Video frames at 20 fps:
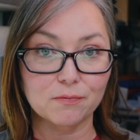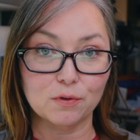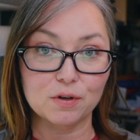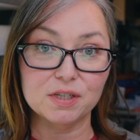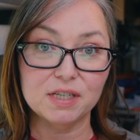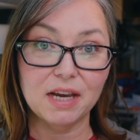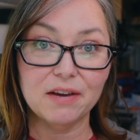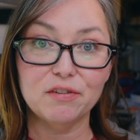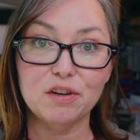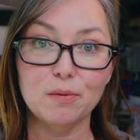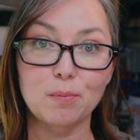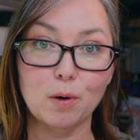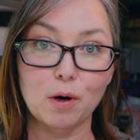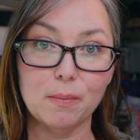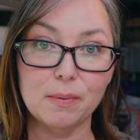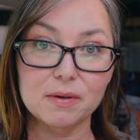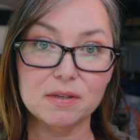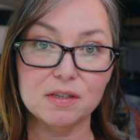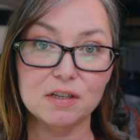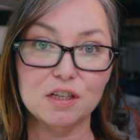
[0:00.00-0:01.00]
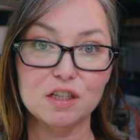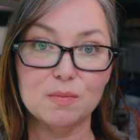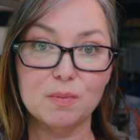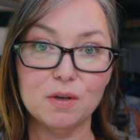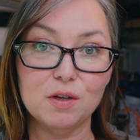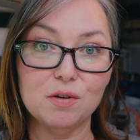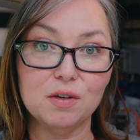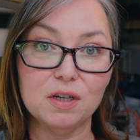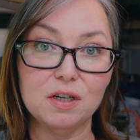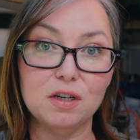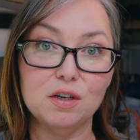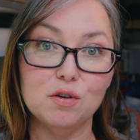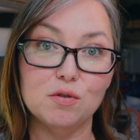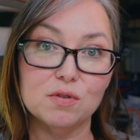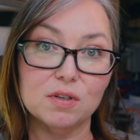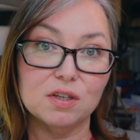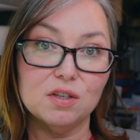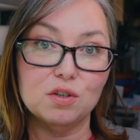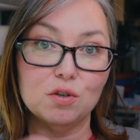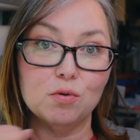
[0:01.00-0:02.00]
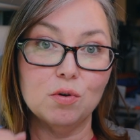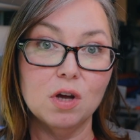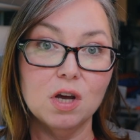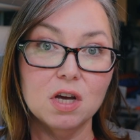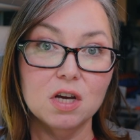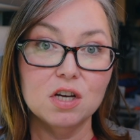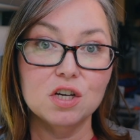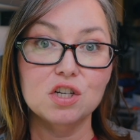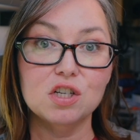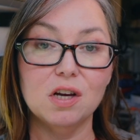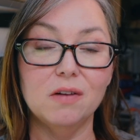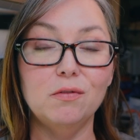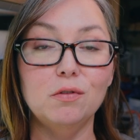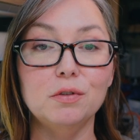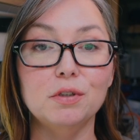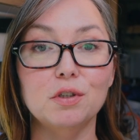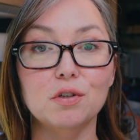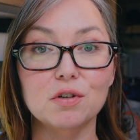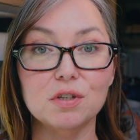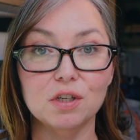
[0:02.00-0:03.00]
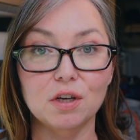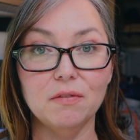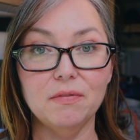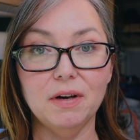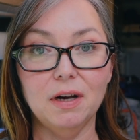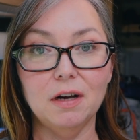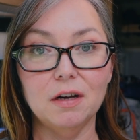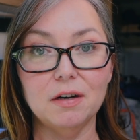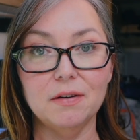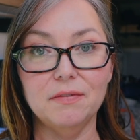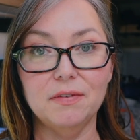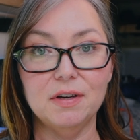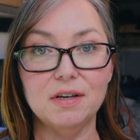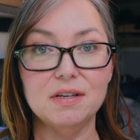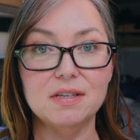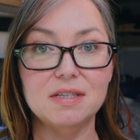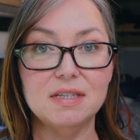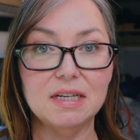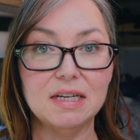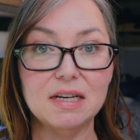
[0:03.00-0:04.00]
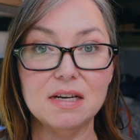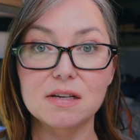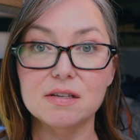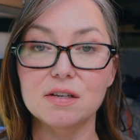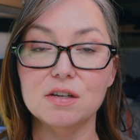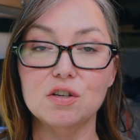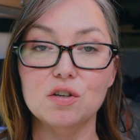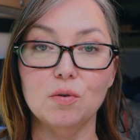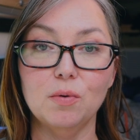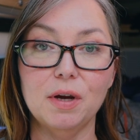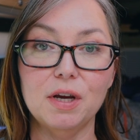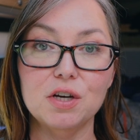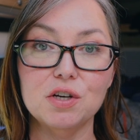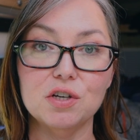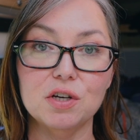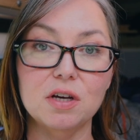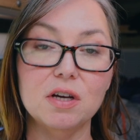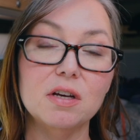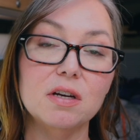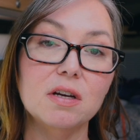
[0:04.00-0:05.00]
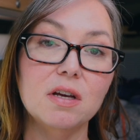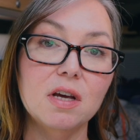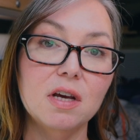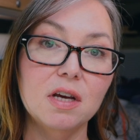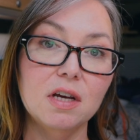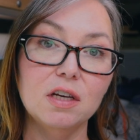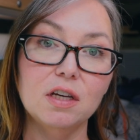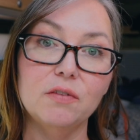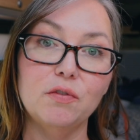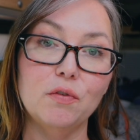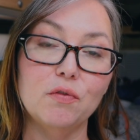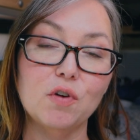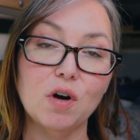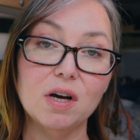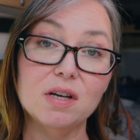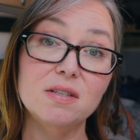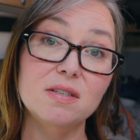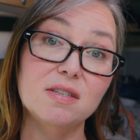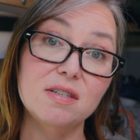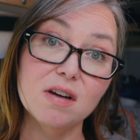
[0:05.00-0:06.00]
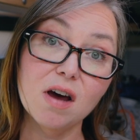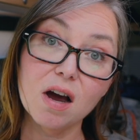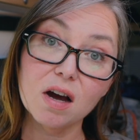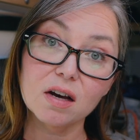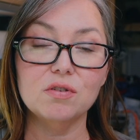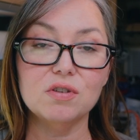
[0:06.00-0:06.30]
for safety purposes, but you can use it to shovel yourself out of a sticky situation if you've gotten stuck.